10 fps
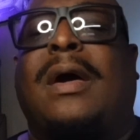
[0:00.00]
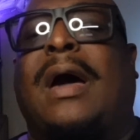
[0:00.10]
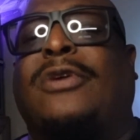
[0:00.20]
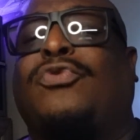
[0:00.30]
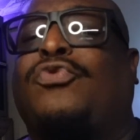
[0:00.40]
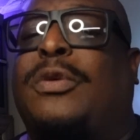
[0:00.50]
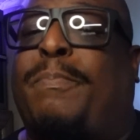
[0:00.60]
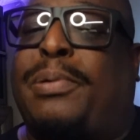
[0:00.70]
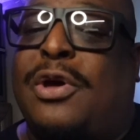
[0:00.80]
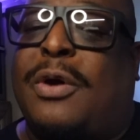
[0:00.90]
I used the
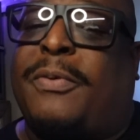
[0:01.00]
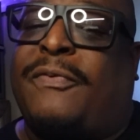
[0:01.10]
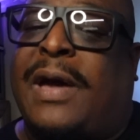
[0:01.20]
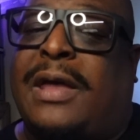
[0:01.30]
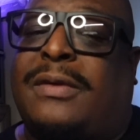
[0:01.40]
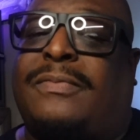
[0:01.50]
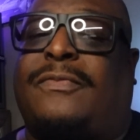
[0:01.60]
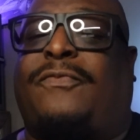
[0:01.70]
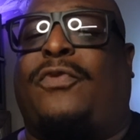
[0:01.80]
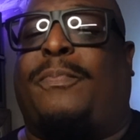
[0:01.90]
plug provided
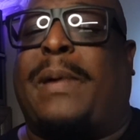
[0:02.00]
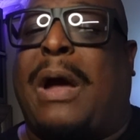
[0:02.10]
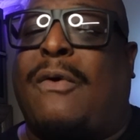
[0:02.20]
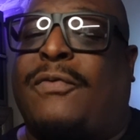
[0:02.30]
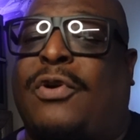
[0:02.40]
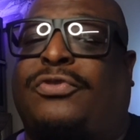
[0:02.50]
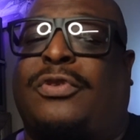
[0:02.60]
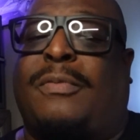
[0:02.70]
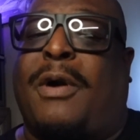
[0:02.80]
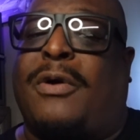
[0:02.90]
for the power version of
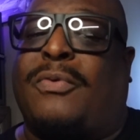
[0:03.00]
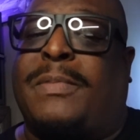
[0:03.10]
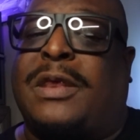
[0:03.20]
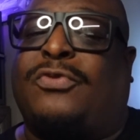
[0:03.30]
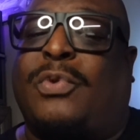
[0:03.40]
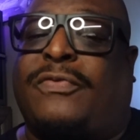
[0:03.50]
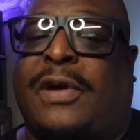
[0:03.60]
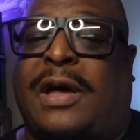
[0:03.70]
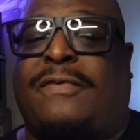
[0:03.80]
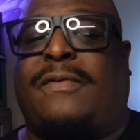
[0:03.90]
the Mario
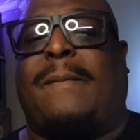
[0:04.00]
Mini25.